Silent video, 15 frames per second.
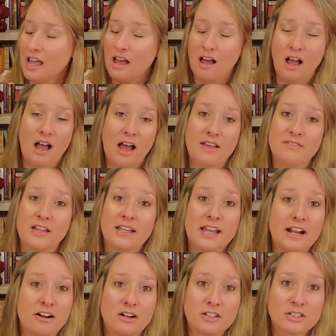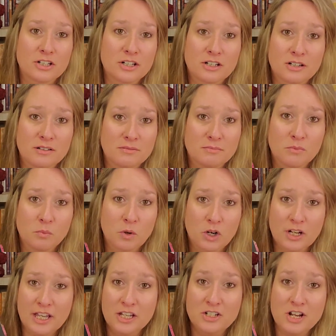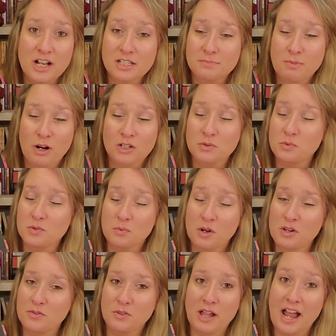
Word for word: Uh, the character work in Jack Sparks was wonderful.